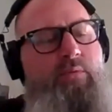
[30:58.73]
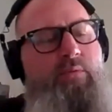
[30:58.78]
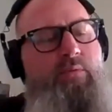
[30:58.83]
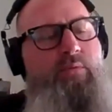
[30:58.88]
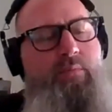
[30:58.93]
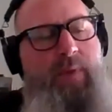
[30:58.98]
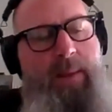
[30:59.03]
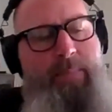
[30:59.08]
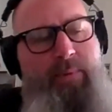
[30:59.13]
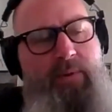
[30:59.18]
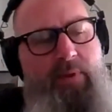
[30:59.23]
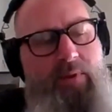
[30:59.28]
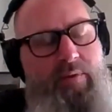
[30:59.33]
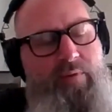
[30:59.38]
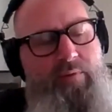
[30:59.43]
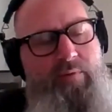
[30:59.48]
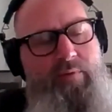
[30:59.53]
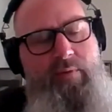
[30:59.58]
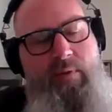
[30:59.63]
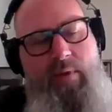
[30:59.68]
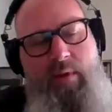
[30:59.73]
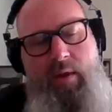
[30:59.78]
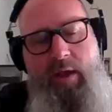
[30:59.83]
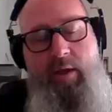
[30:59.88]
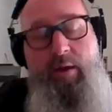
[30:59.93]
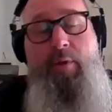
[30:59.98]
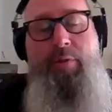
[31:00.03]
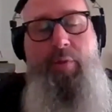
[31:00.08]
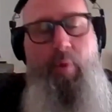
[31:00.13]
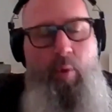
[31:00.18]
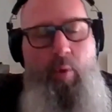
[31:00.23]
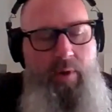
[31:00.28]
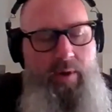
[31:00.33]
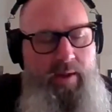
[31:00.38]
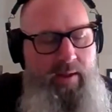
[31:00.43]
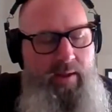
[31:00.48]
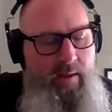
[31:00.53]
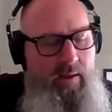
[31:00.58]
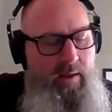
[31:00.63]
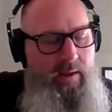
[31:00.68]
people as in
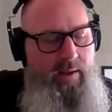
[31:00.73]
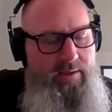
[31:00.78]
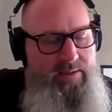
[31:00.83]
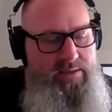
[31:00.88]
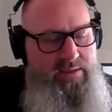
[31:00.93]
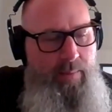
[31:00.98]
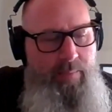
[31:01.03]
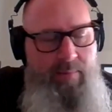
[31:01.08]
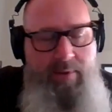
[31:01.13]
authority as someone that